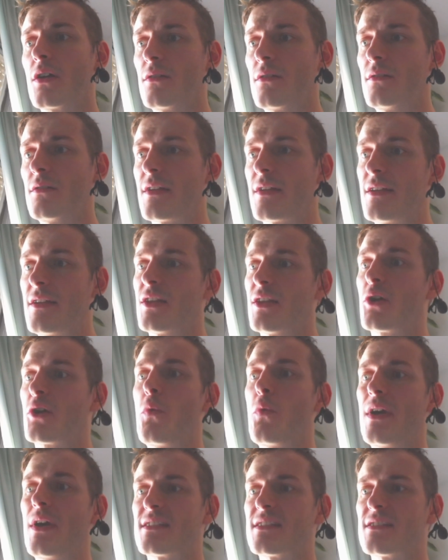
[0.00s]
kind of
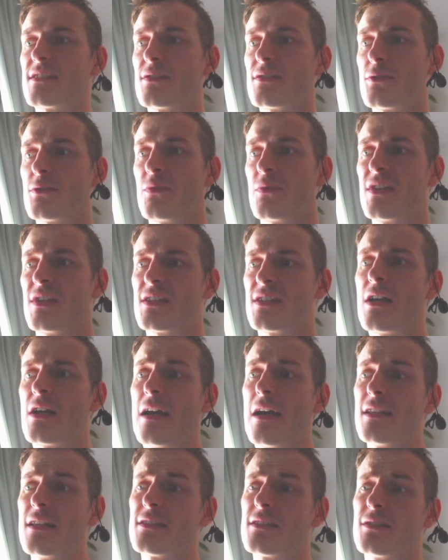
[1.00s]
quests. So these
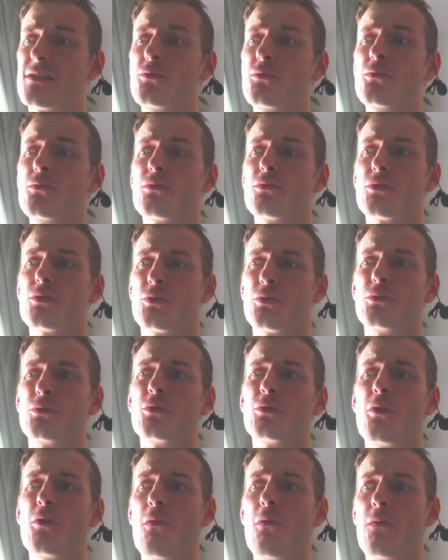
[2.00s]
guides, you
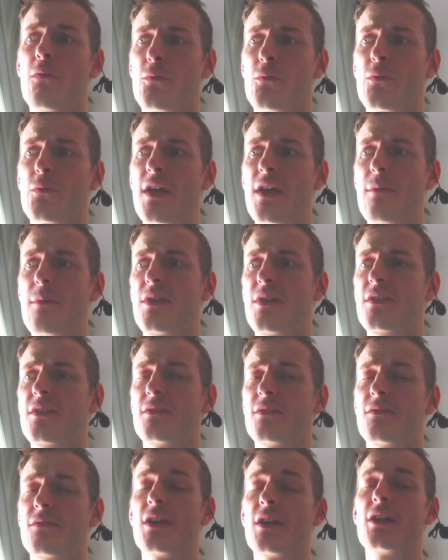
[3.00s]
should go through them and
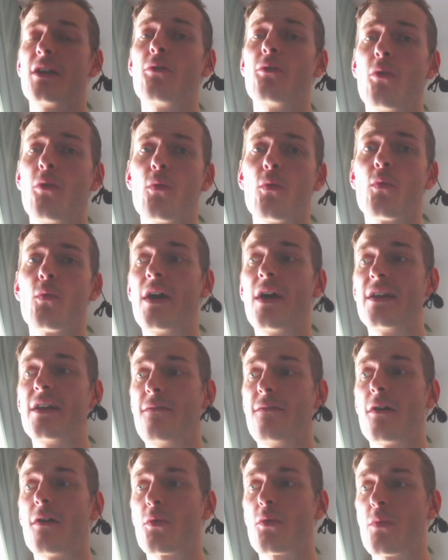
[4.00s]
they go quite
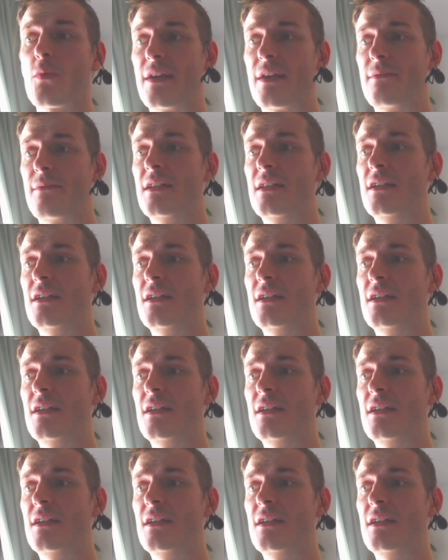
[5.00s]
far away.